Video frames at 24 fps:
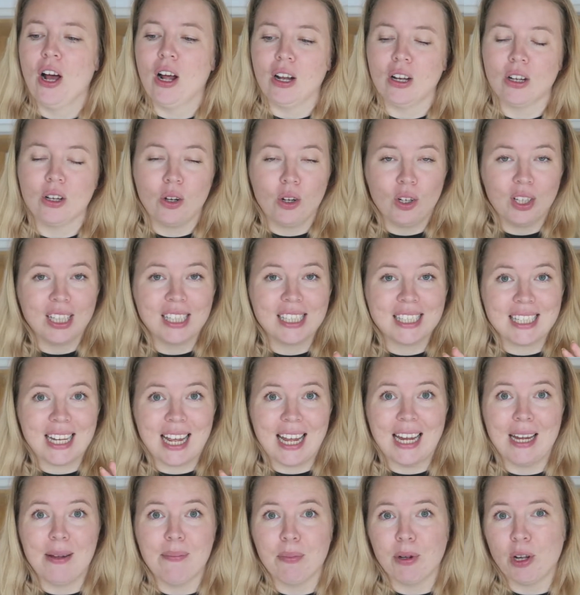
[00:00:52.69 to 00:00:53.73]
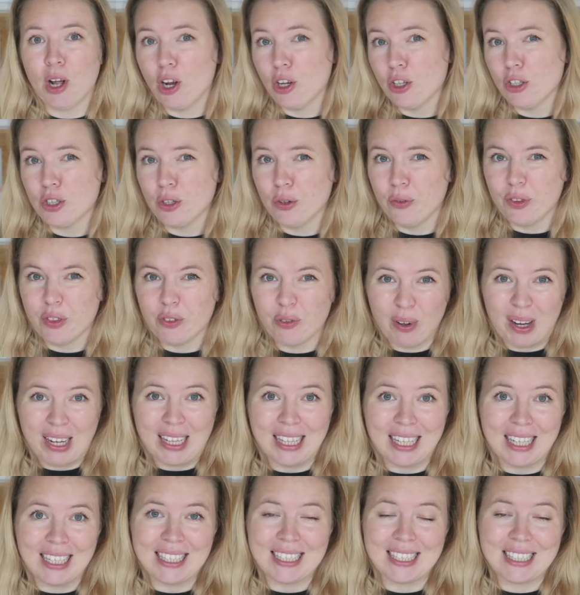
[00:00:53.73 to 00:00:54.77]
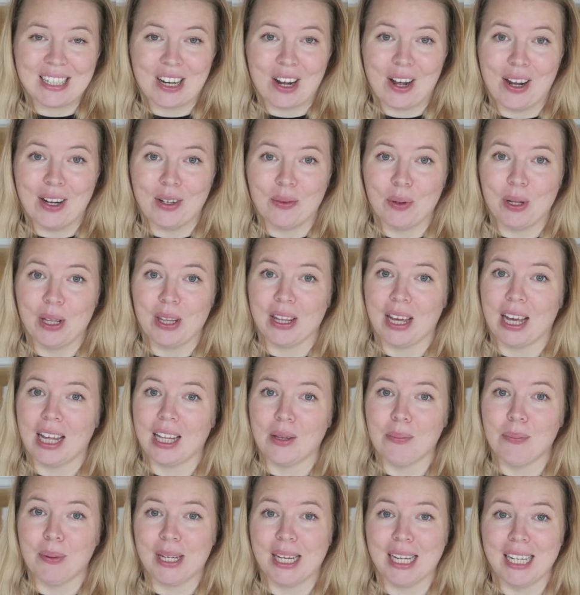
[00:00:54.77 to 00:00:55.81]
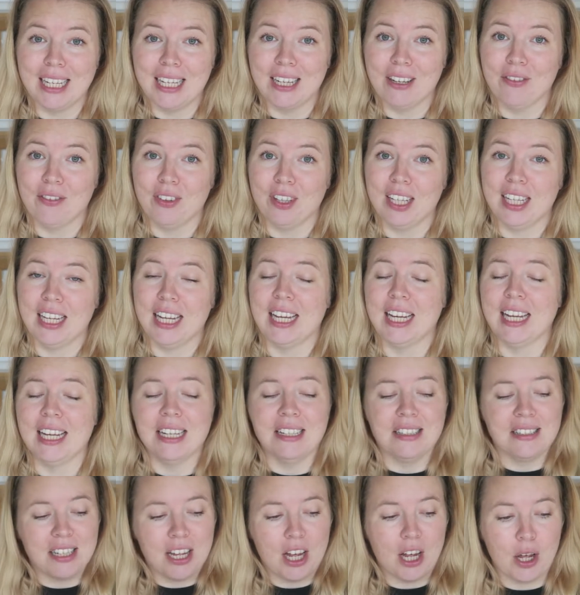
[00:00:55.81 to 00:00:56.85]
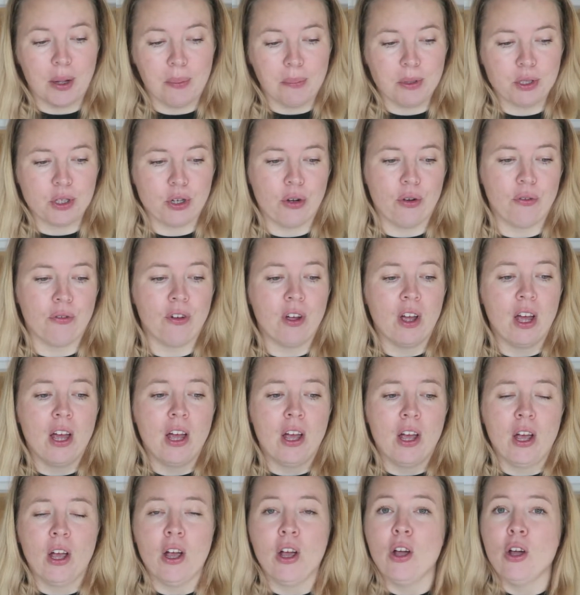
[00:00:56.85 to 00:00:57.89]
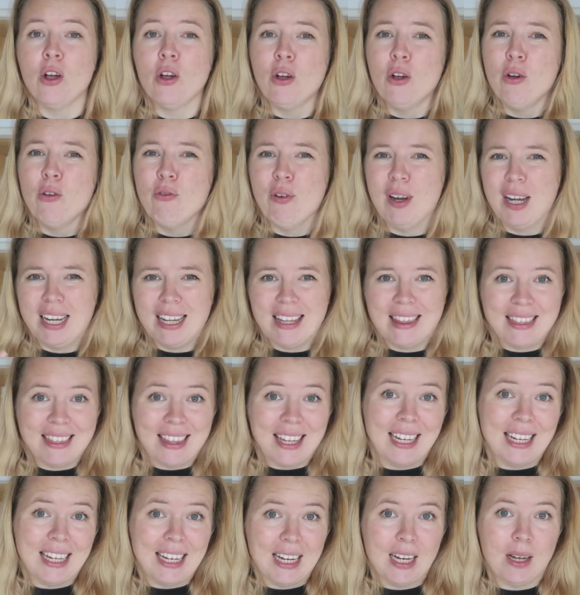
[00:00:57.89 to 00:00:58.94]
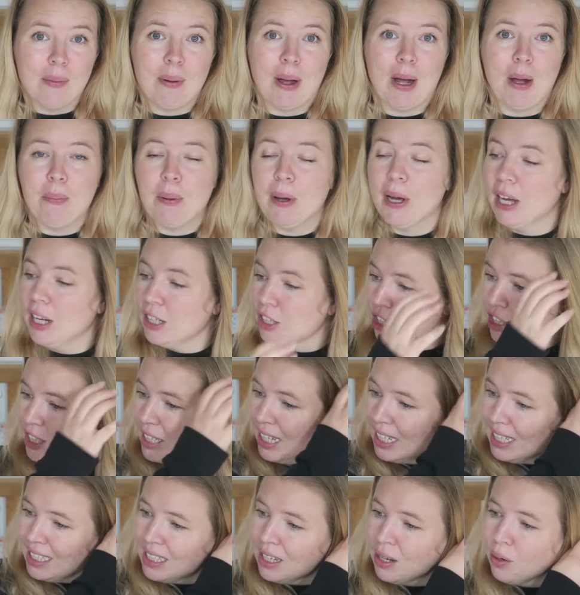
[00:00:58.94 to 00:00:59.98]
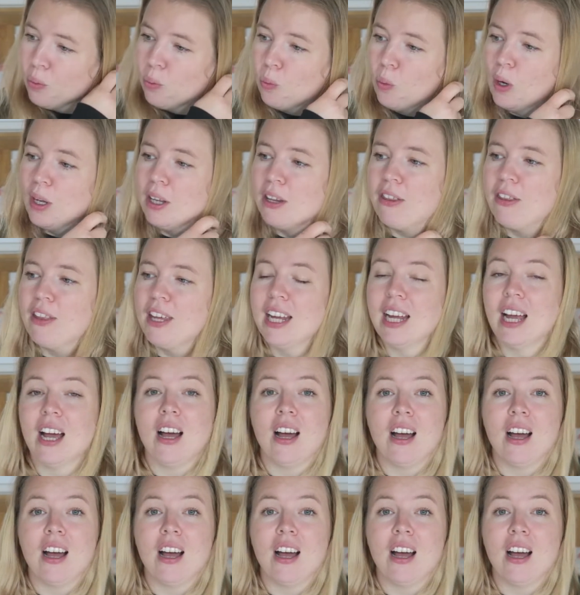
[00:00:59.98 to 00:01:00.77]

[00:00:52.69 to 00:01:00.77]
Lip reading: along the same sort of thread that I started with at the beginning of the year in terms of really thinking about purchases. One thing